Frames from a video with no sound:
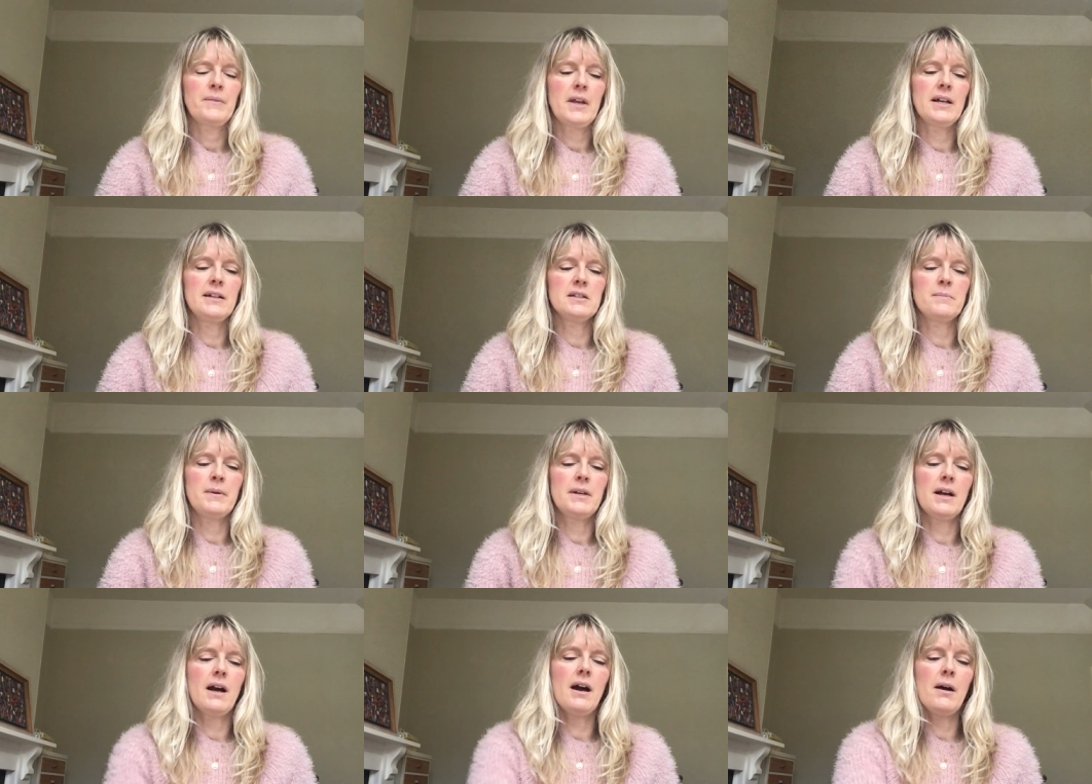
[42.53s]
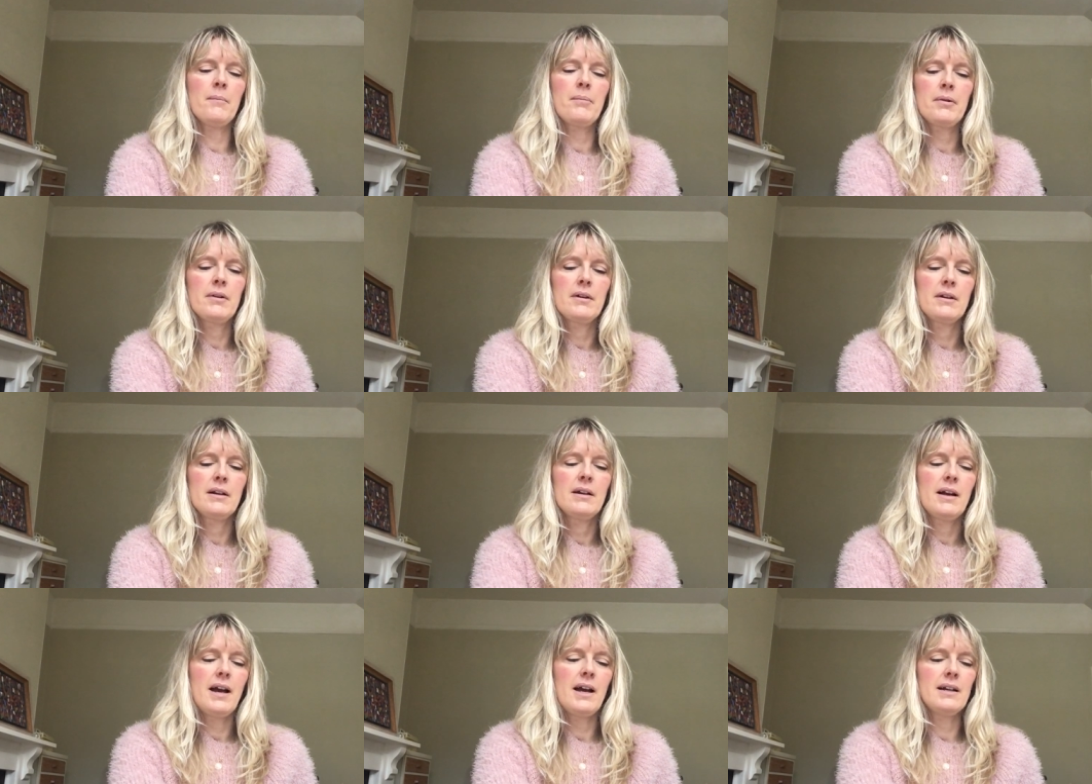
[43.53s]
and it's been up
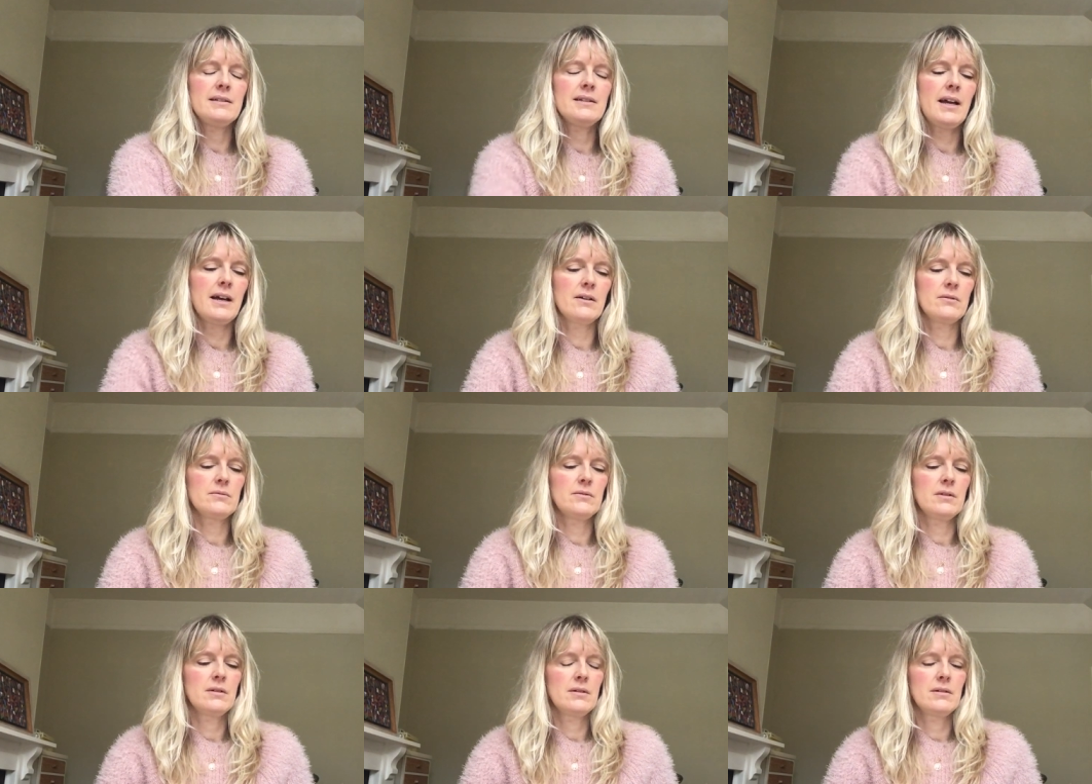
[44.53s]
and down